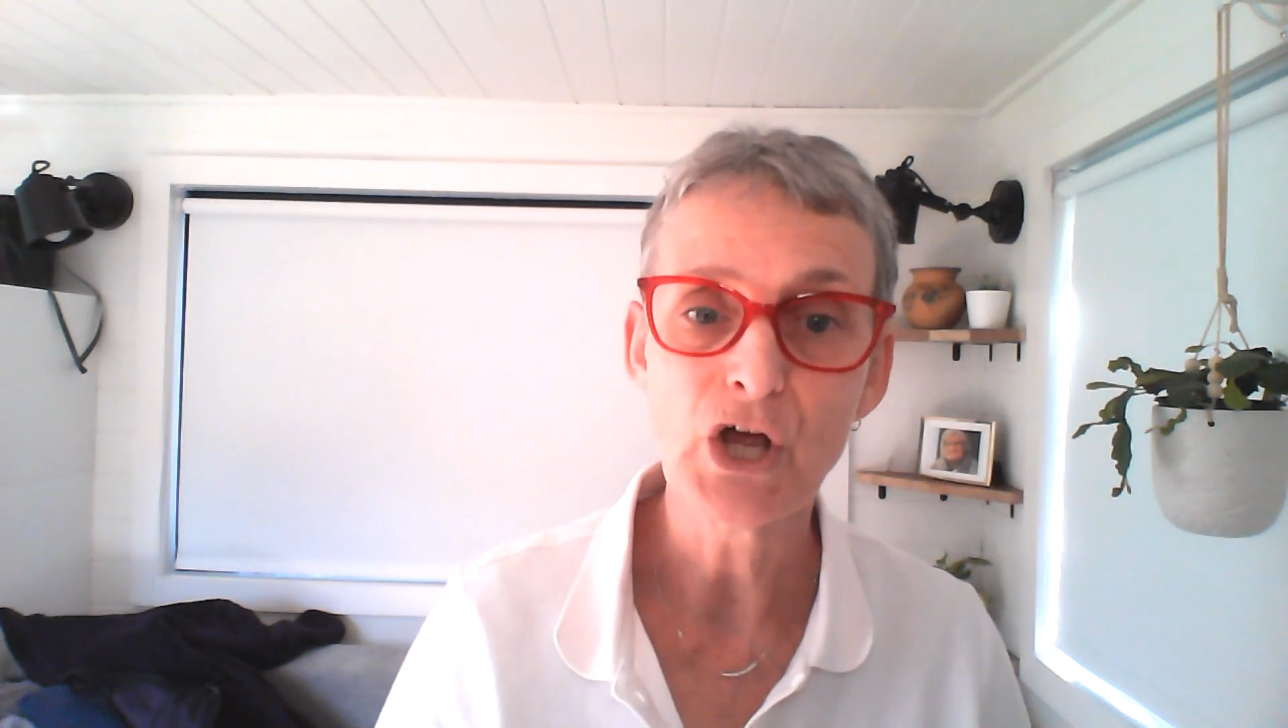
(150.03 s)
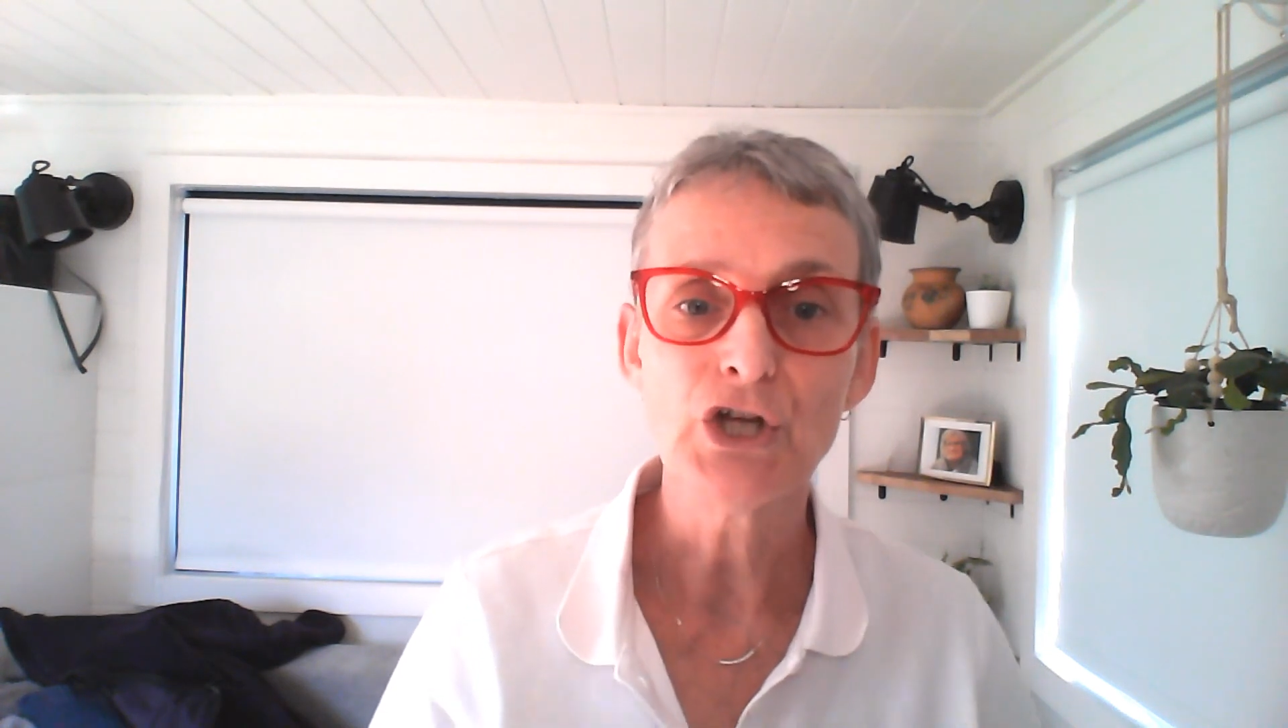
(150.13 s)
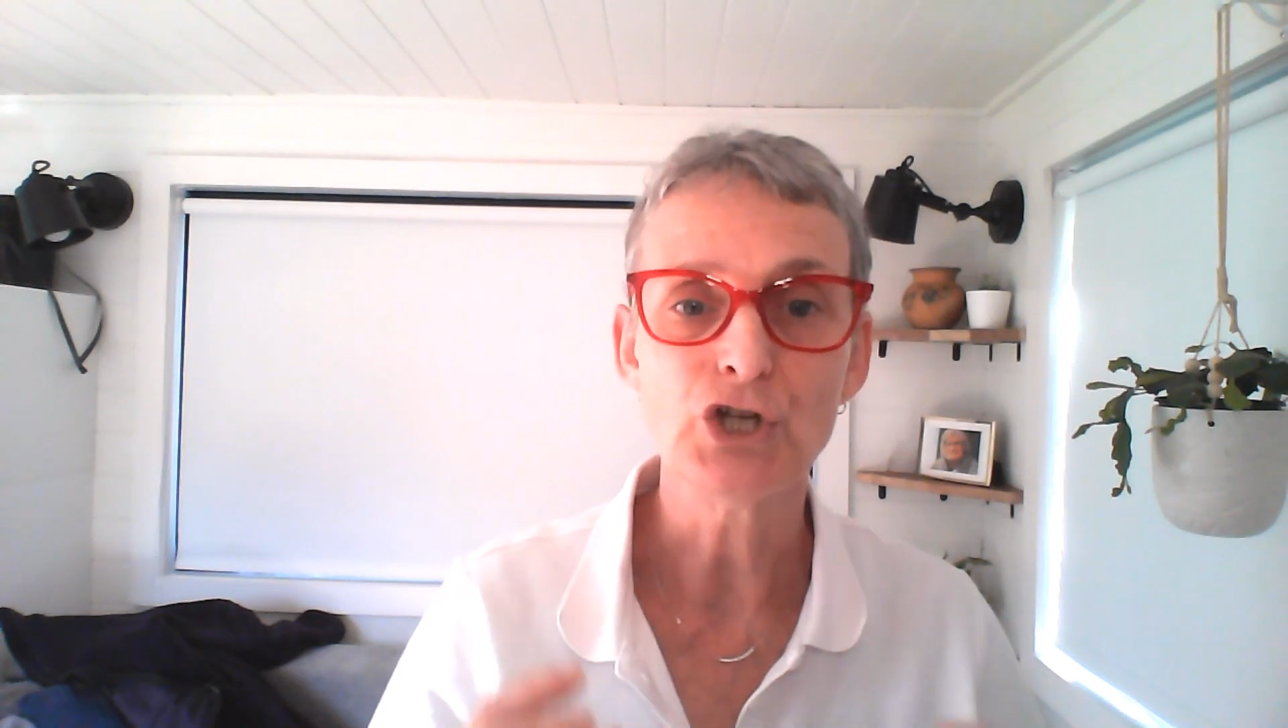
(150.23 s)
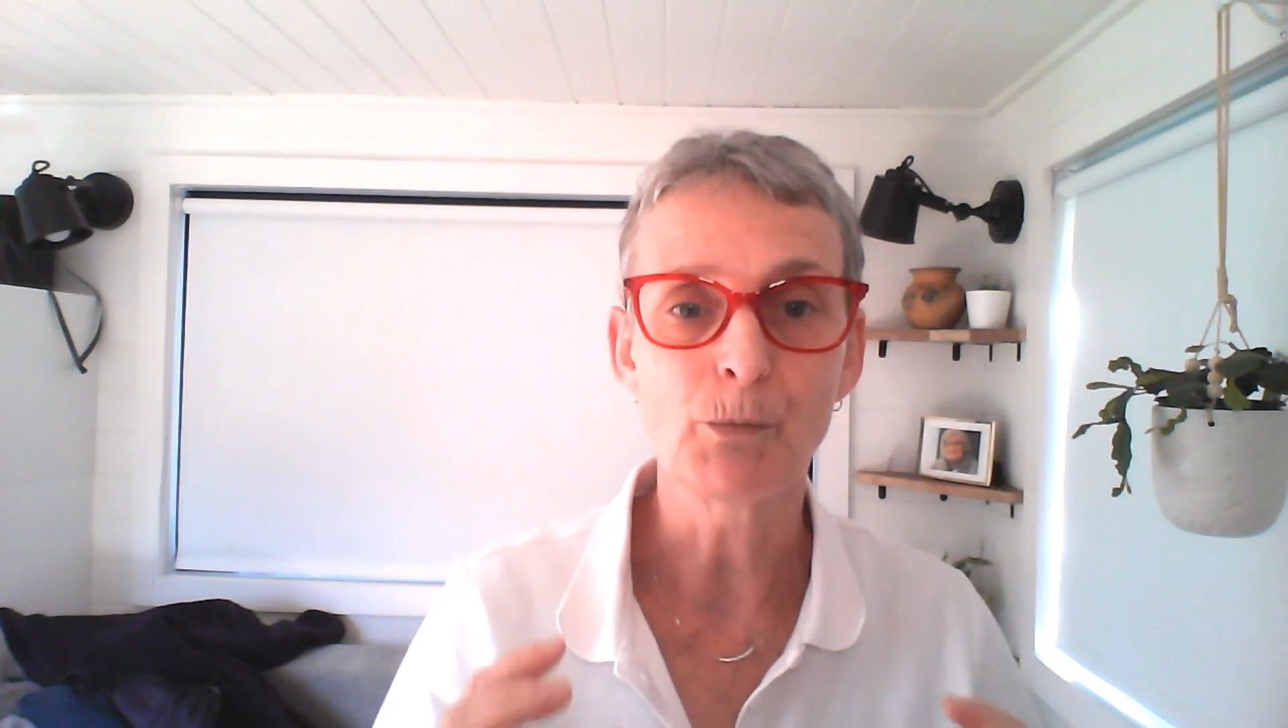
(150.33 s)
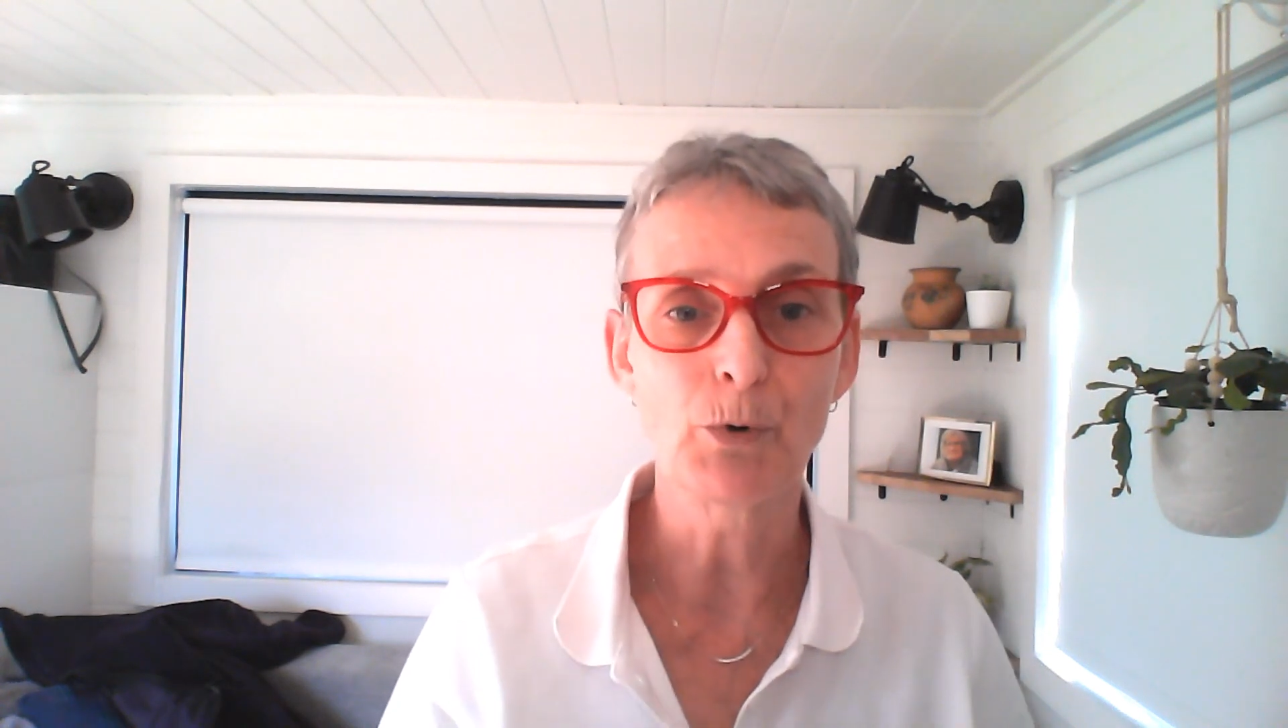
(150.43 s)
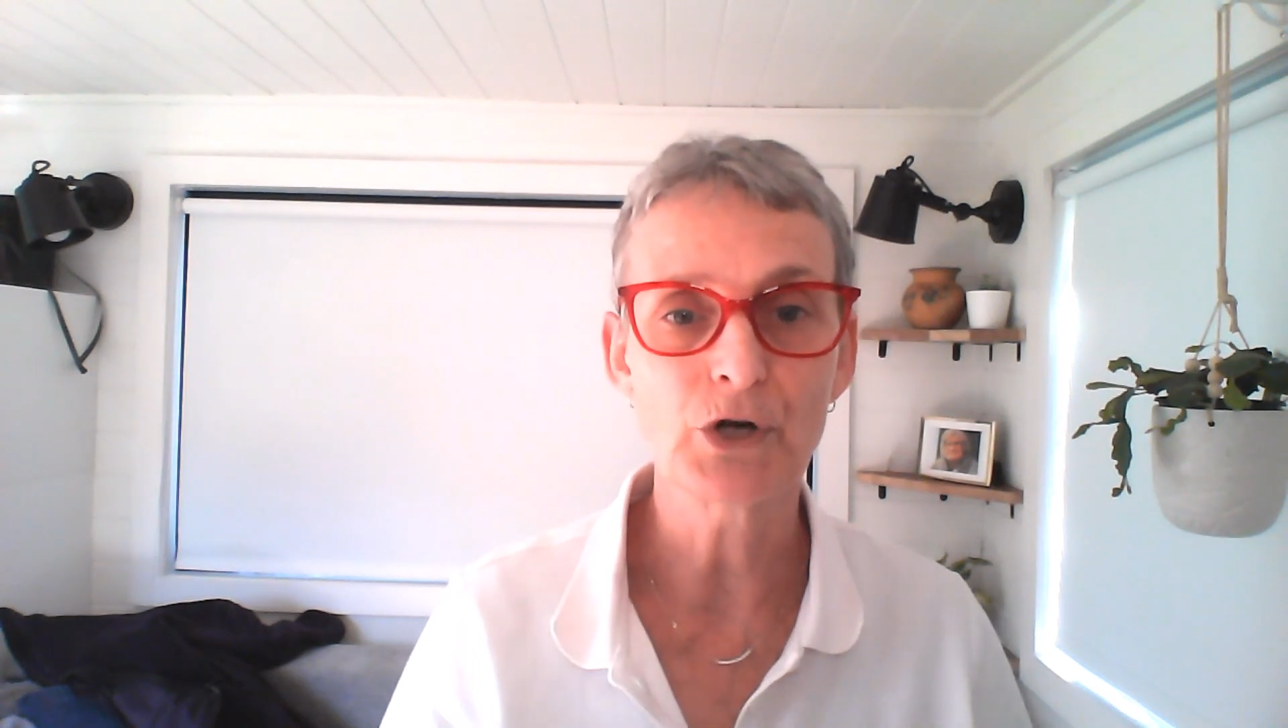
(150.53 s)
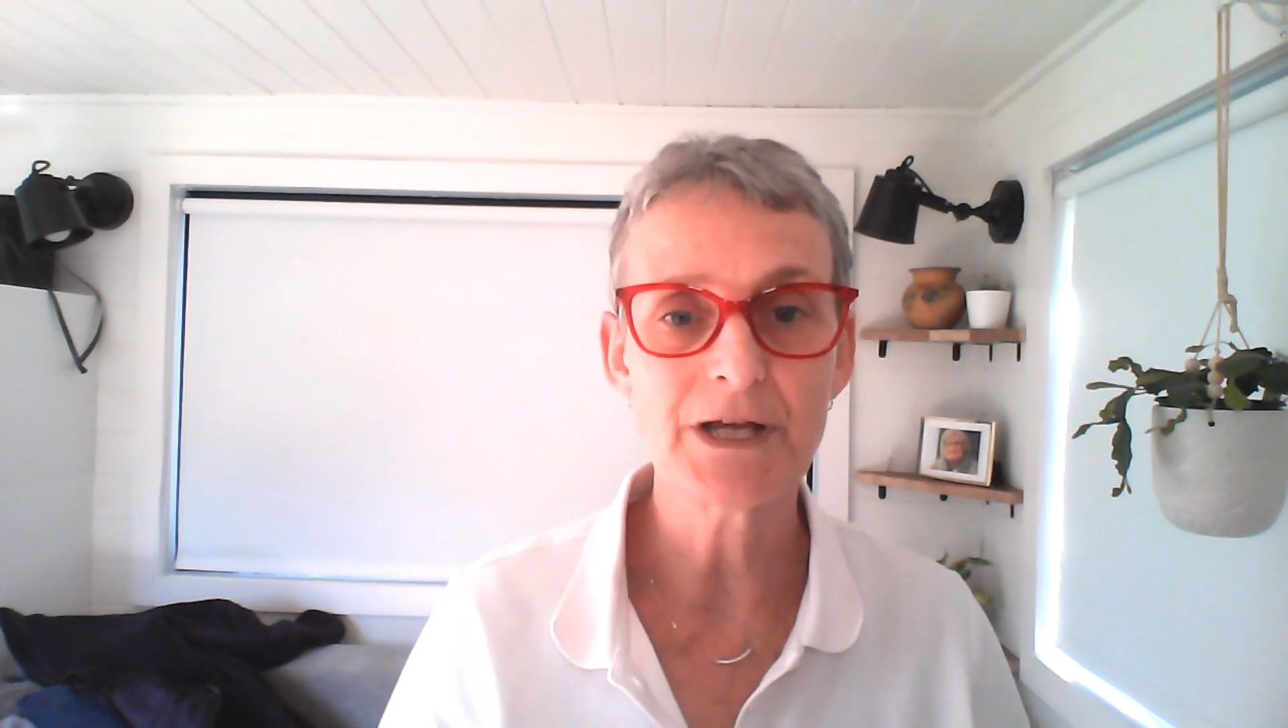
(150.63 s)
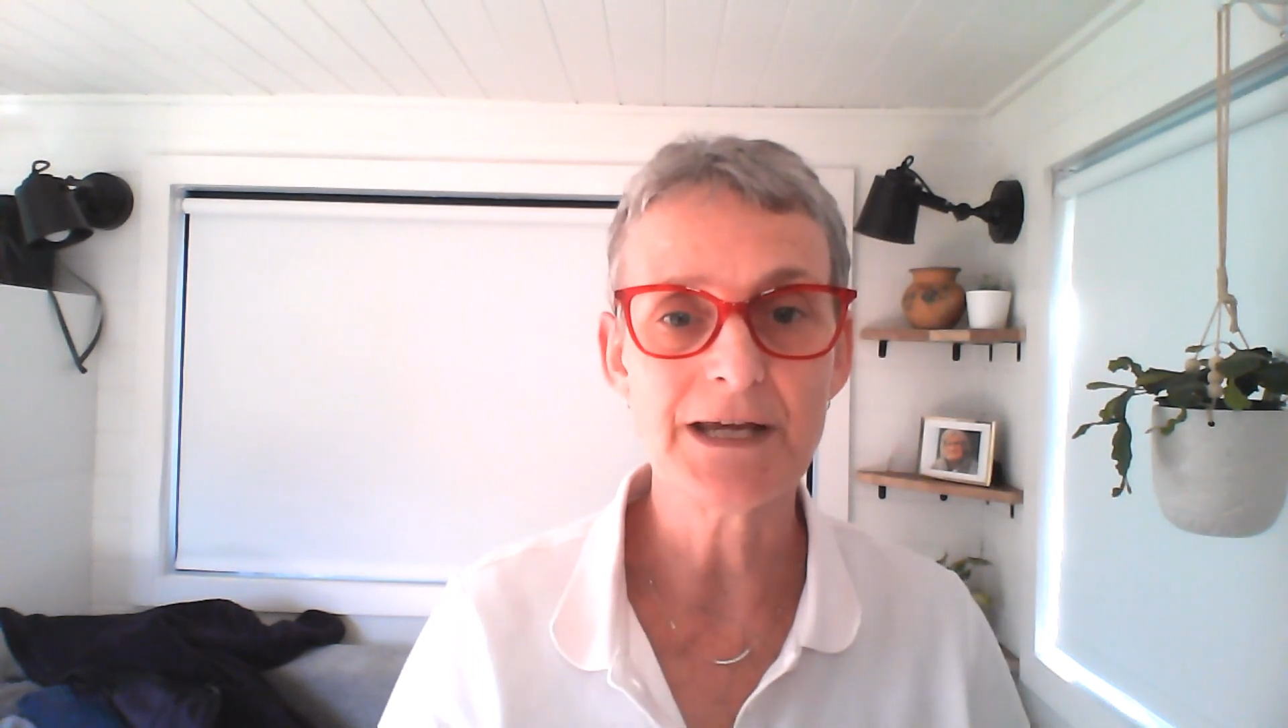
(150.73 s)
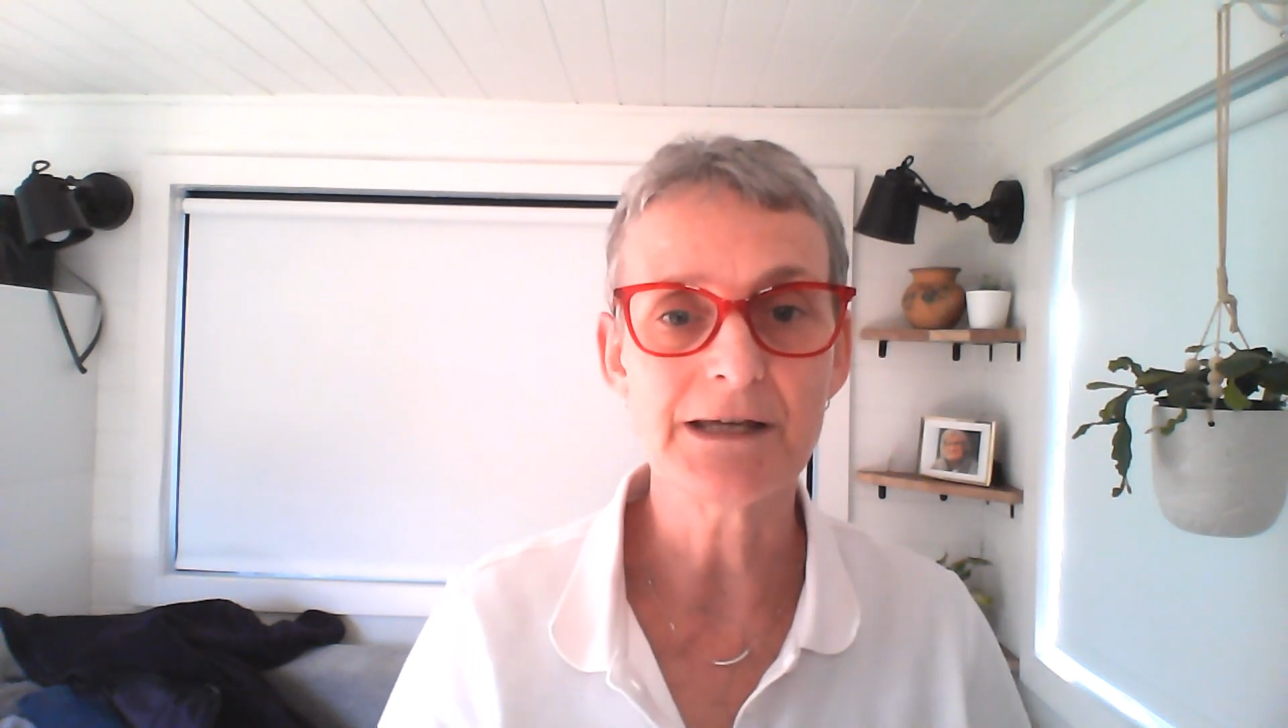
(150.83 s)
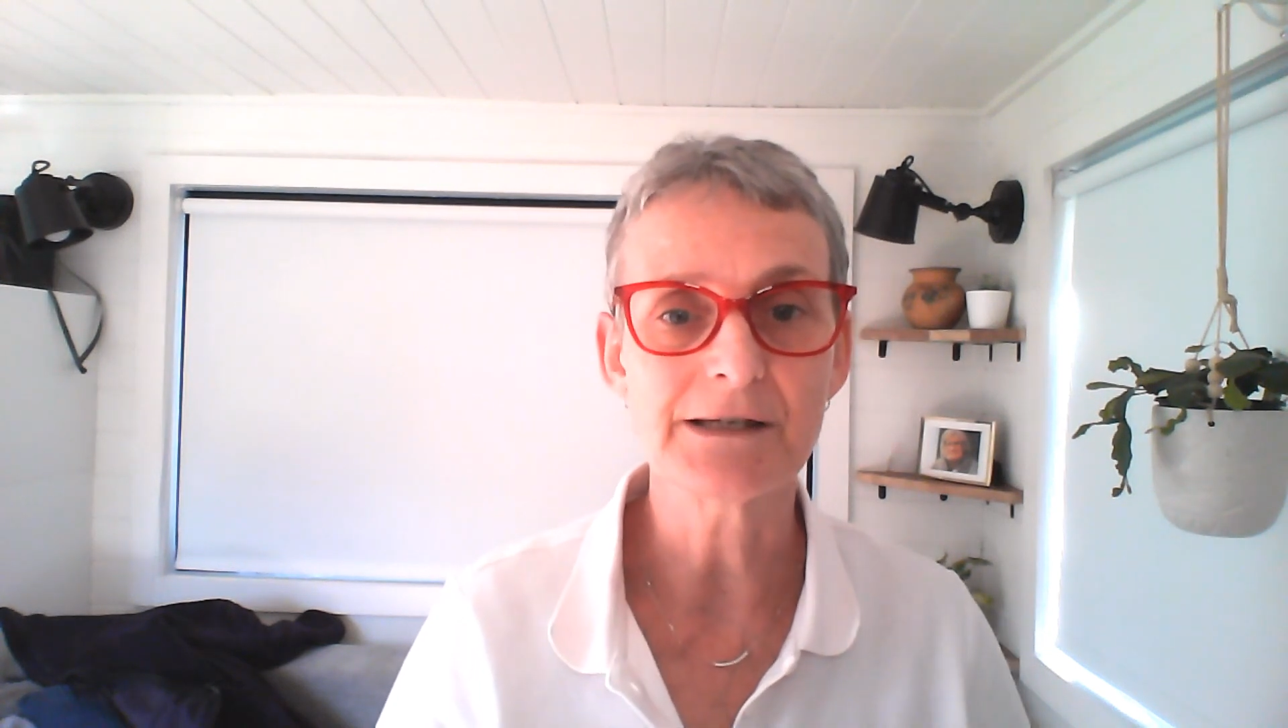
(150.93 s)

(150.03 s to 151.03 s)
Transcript: your body is